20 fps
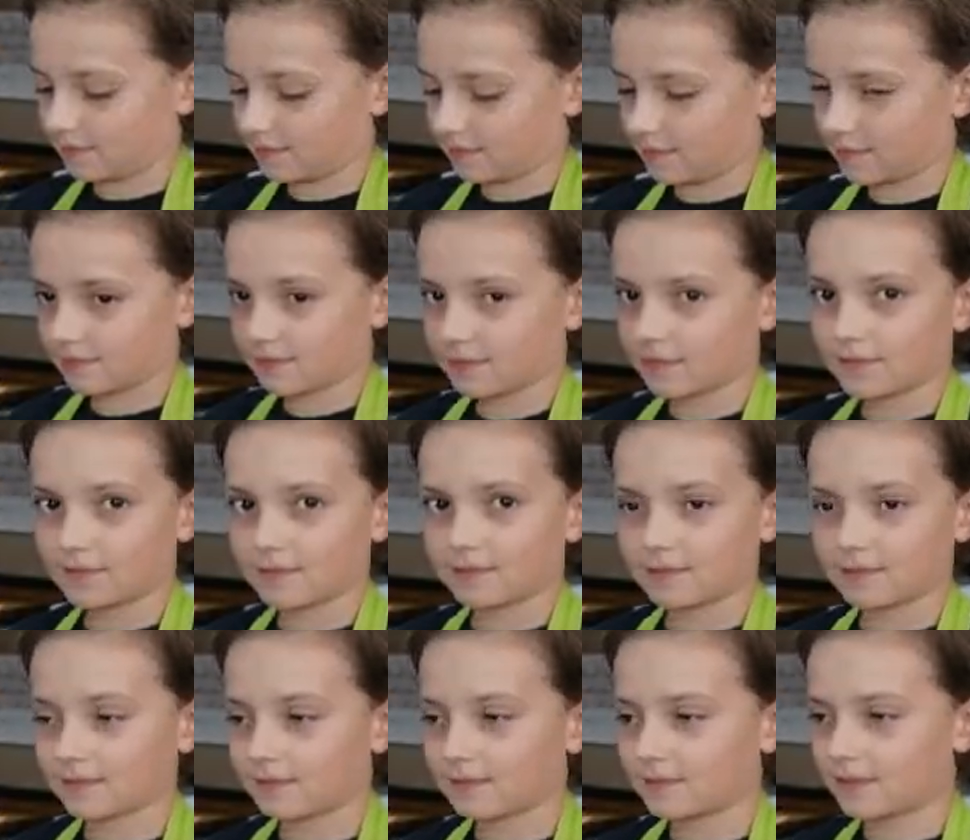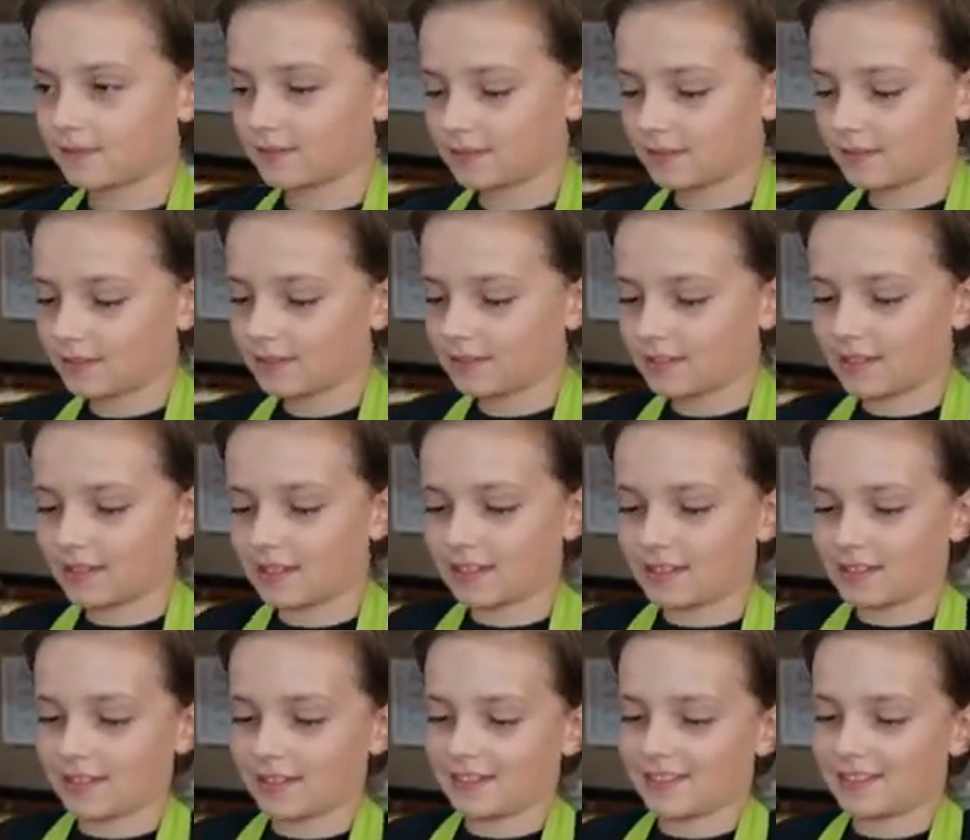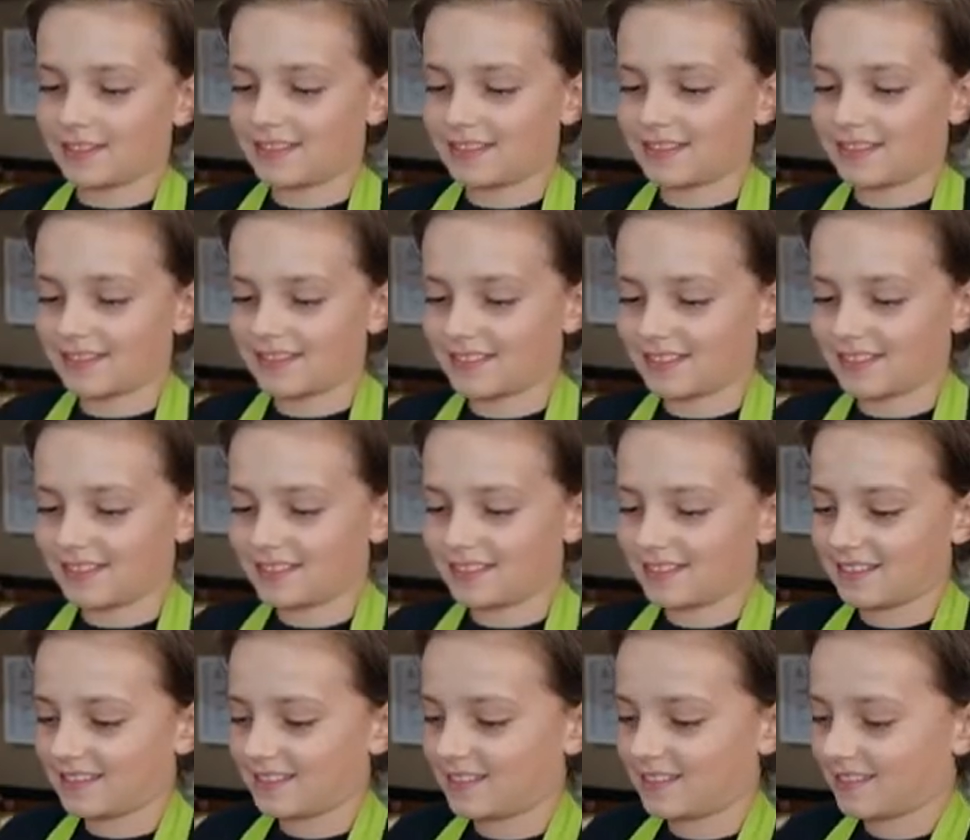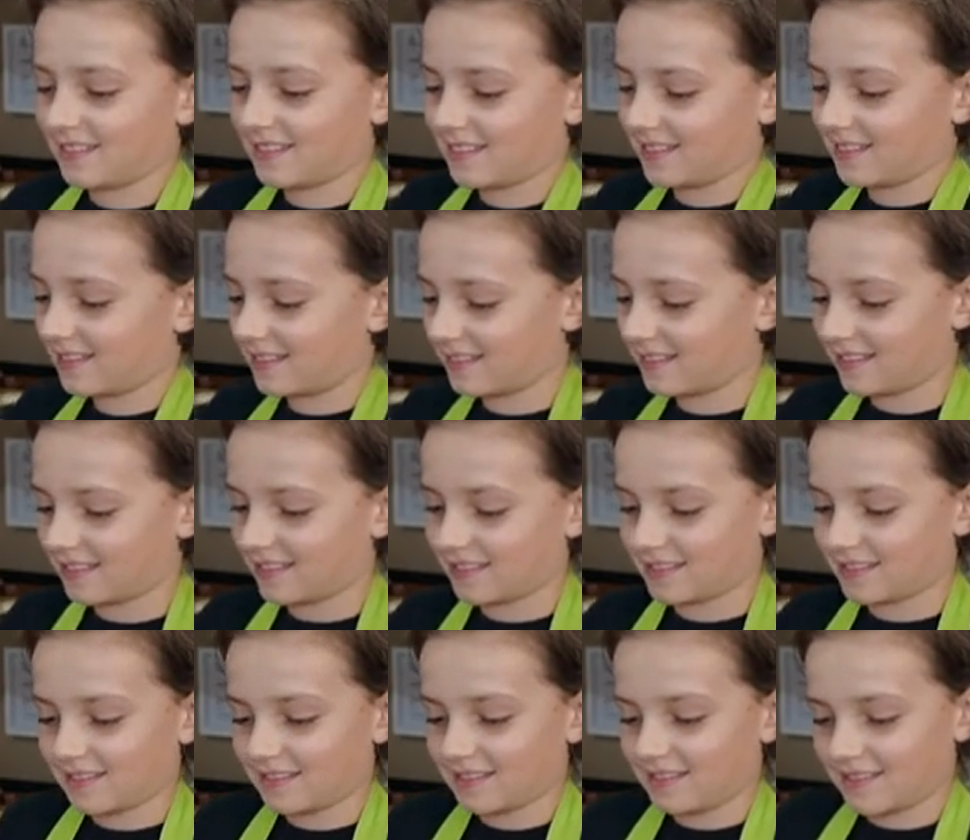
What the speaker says: No words are spoken by the person on screen.